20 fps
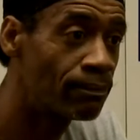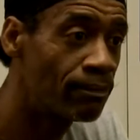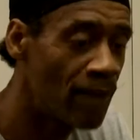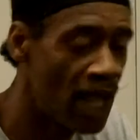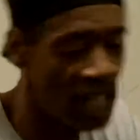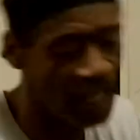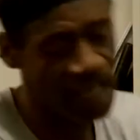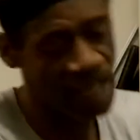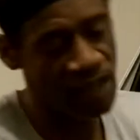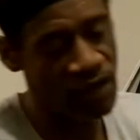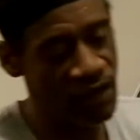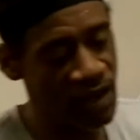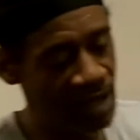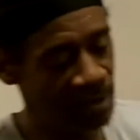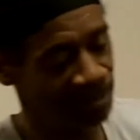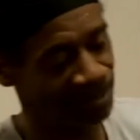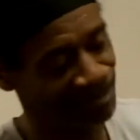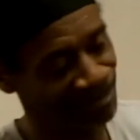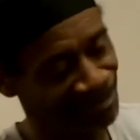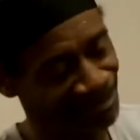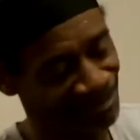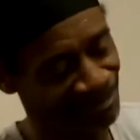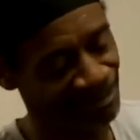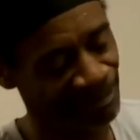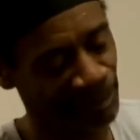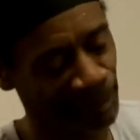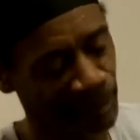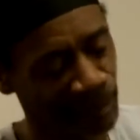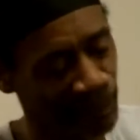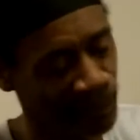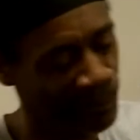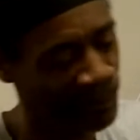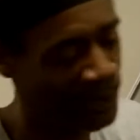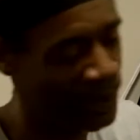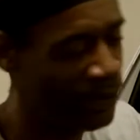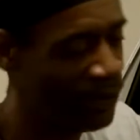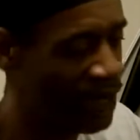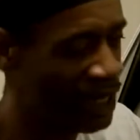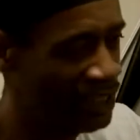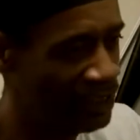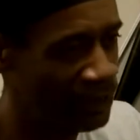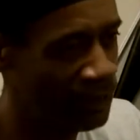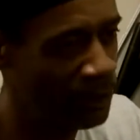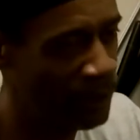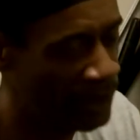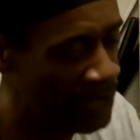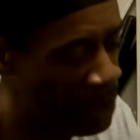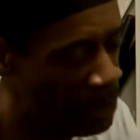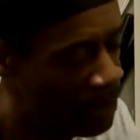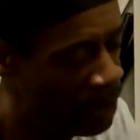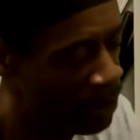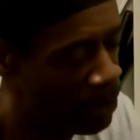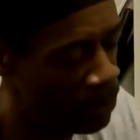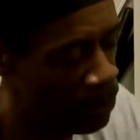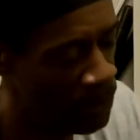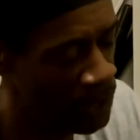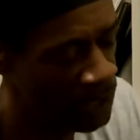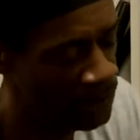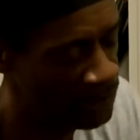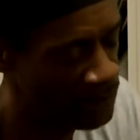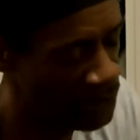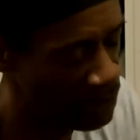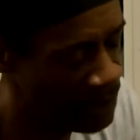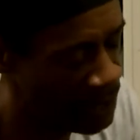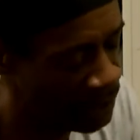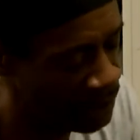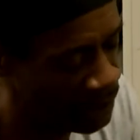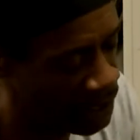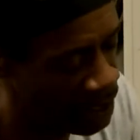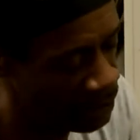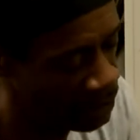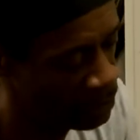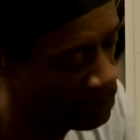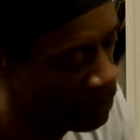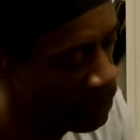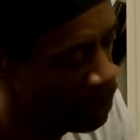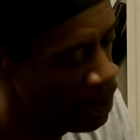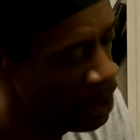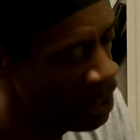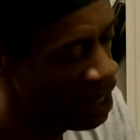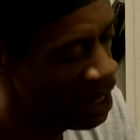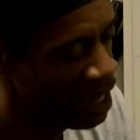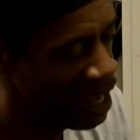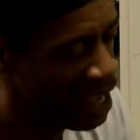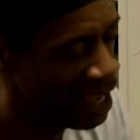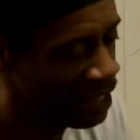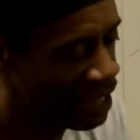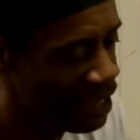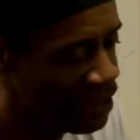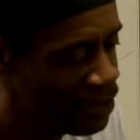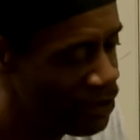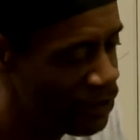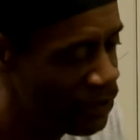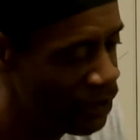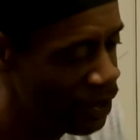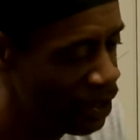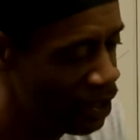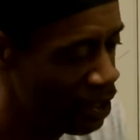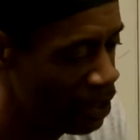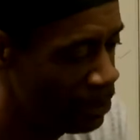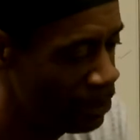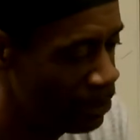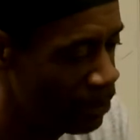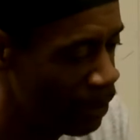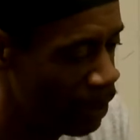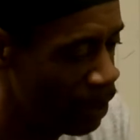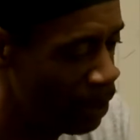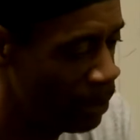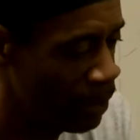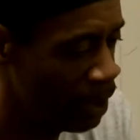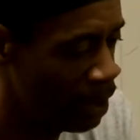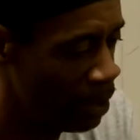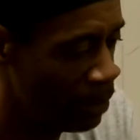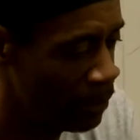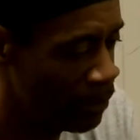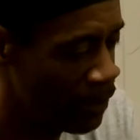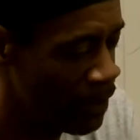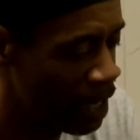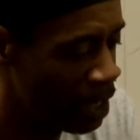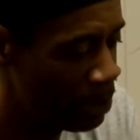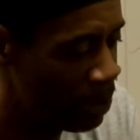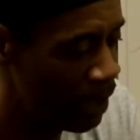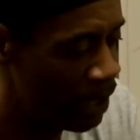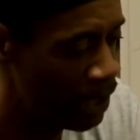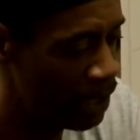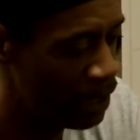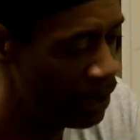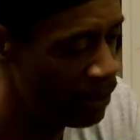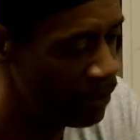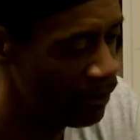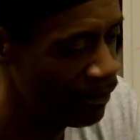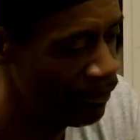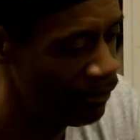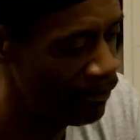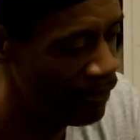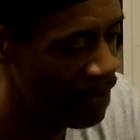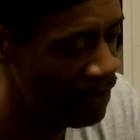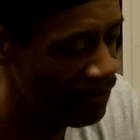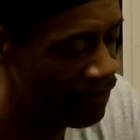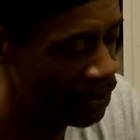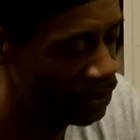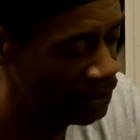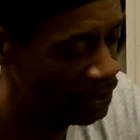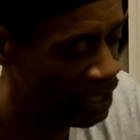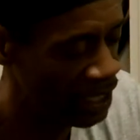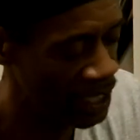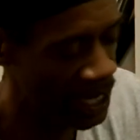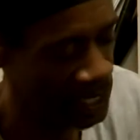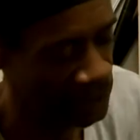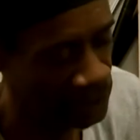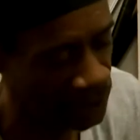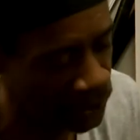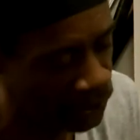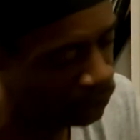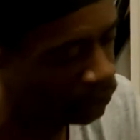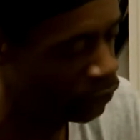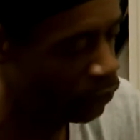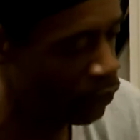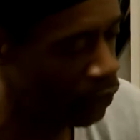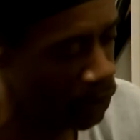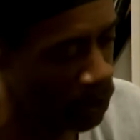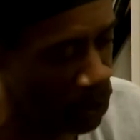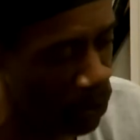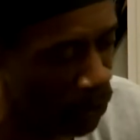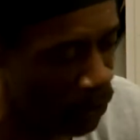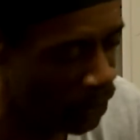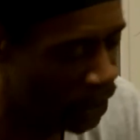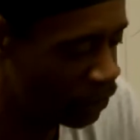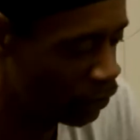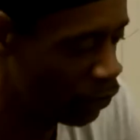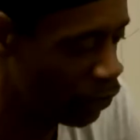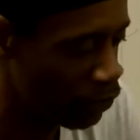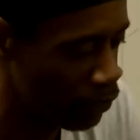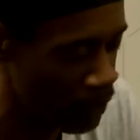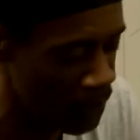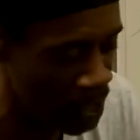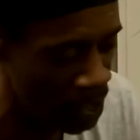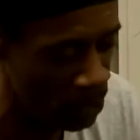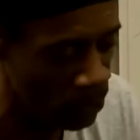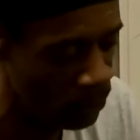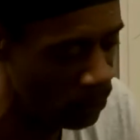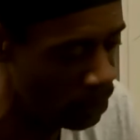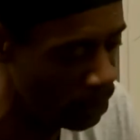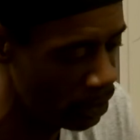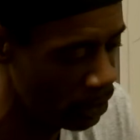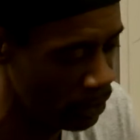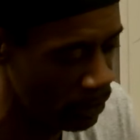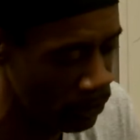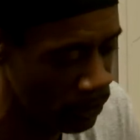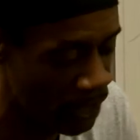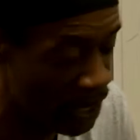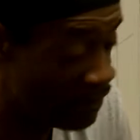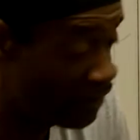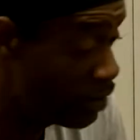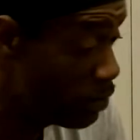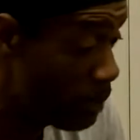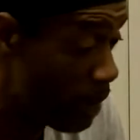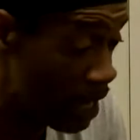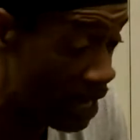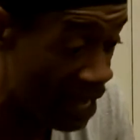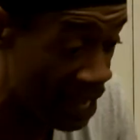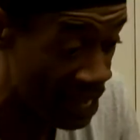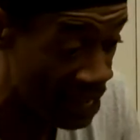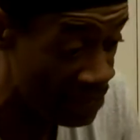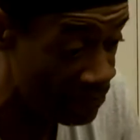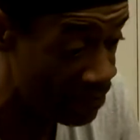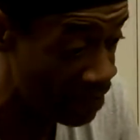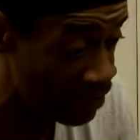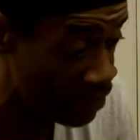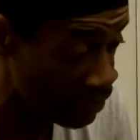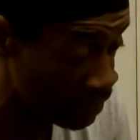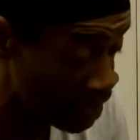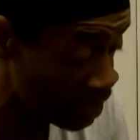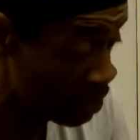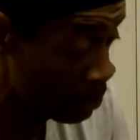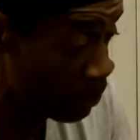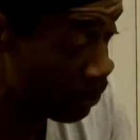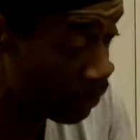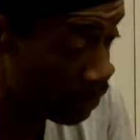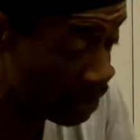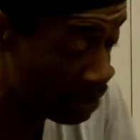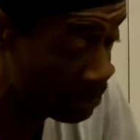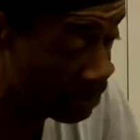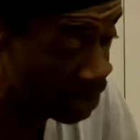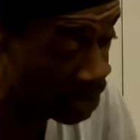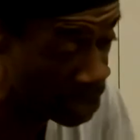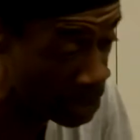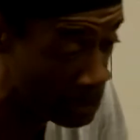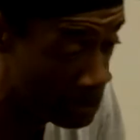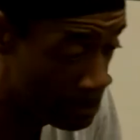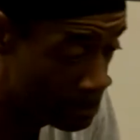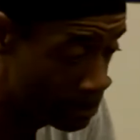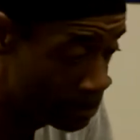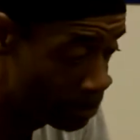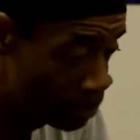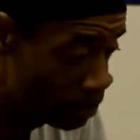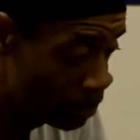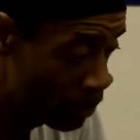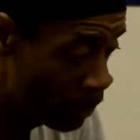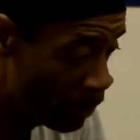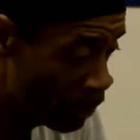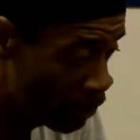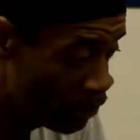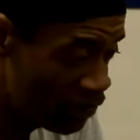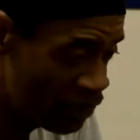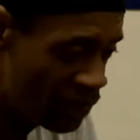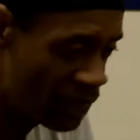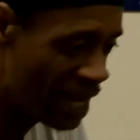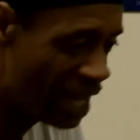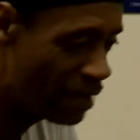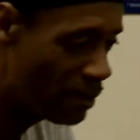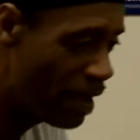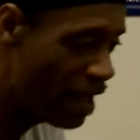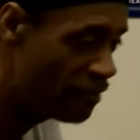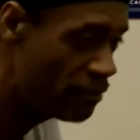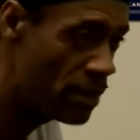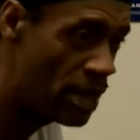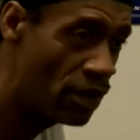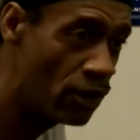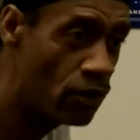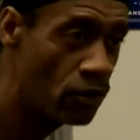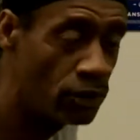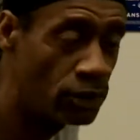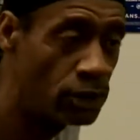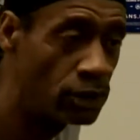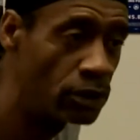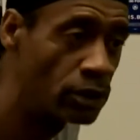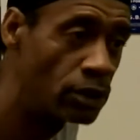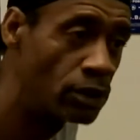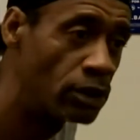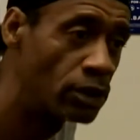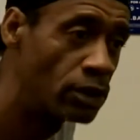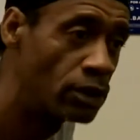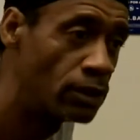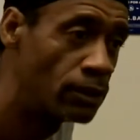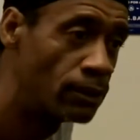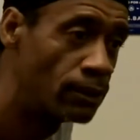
How can you get? Okay, let's put that minimum wage thing back together. How can you? You got to pay that first check has to go toward the mortgage or the rent or the, whatever you might have that's gonna take the bulk of the money. You still got to have medical insurance.